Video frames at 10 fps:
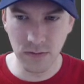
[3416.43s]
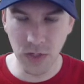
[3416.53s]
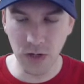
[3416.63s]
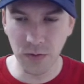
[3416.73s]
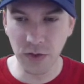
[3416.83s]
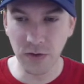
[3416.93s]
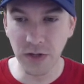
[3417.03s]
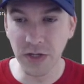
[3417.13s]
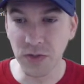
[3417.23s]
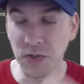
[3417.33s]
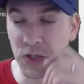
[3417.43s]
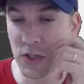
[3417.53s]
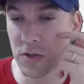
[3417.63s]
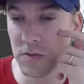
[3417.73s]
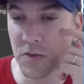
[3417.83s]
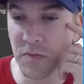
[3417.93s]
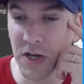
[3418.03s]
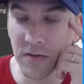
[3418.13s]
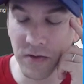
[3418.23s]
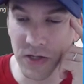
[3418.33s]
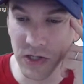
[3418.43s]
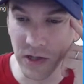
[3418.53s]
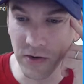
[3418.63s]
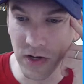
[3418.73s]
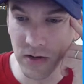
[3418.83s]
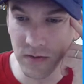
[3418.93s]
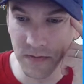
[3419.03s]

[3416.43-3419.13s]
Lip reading: I'm sure the laser is super painfully slow now.